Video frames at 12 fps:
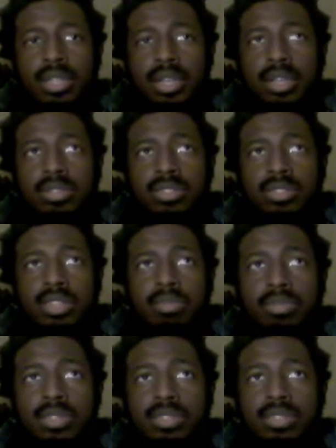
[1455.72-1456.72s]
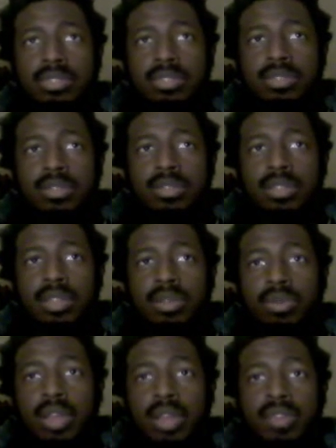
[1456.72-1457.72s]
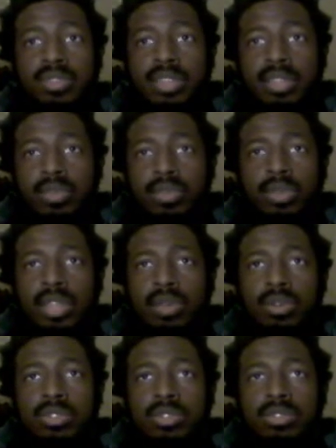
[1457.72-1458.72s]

Skip, please. Whatever. Yeah, okay, that works.